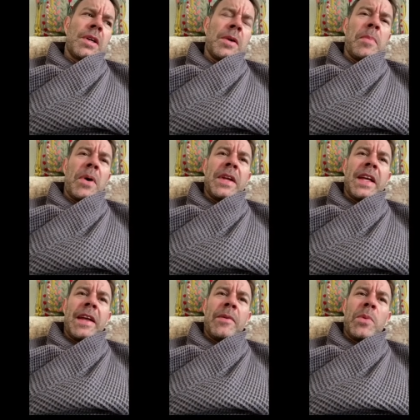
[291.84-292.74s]
combining
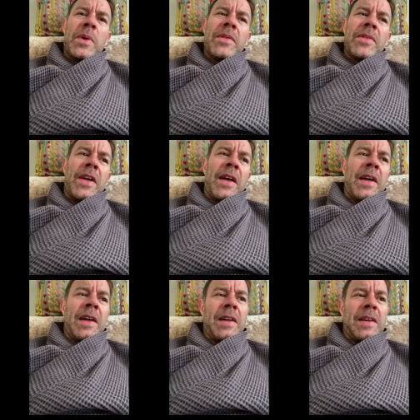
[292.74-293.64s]
it with
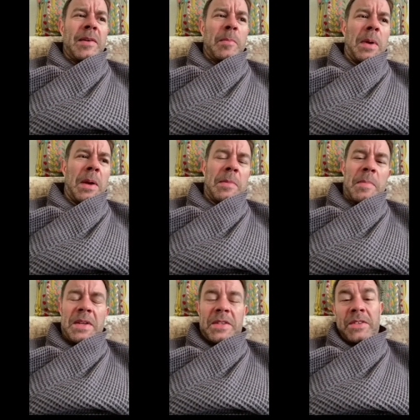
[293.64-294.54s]
uh, plant
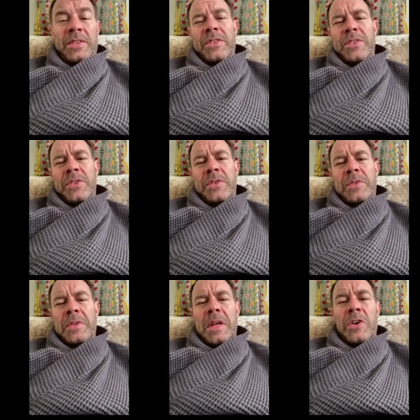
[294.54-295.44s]
medicines to
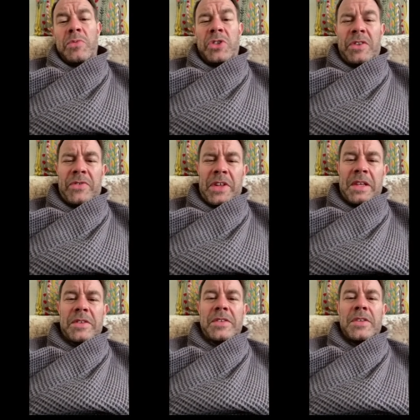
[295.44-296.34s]
help shift
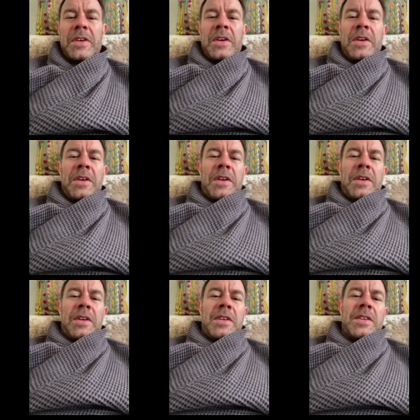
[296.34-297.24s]
things
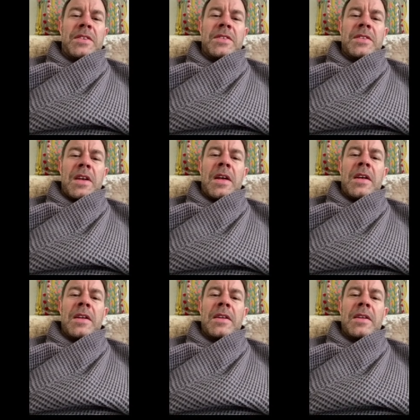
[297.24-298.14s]
is
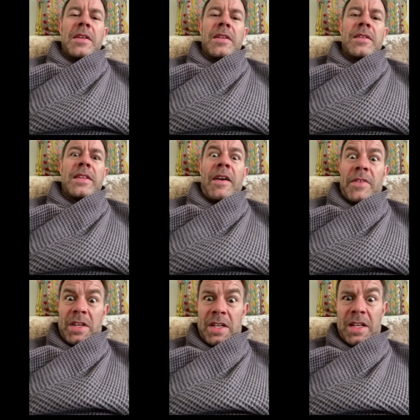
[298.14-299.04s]
uh,
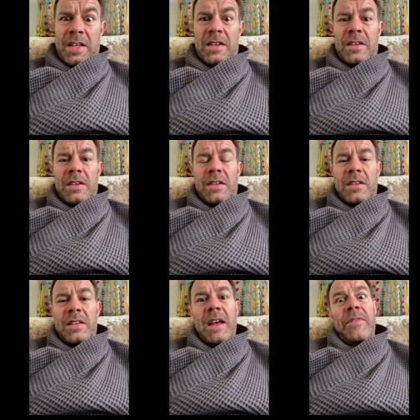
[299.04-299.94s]
definitely,
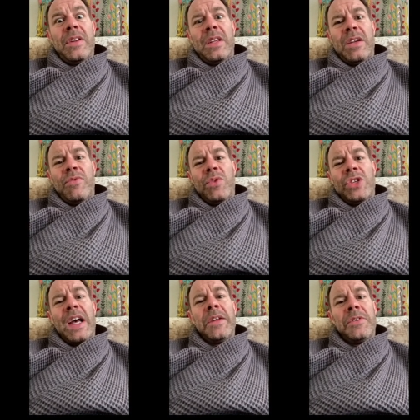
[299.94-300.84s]
definitely a real
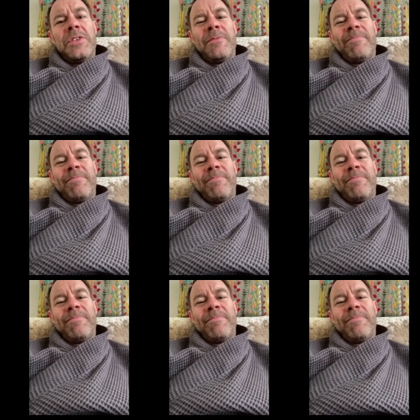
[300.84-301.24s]
challenge.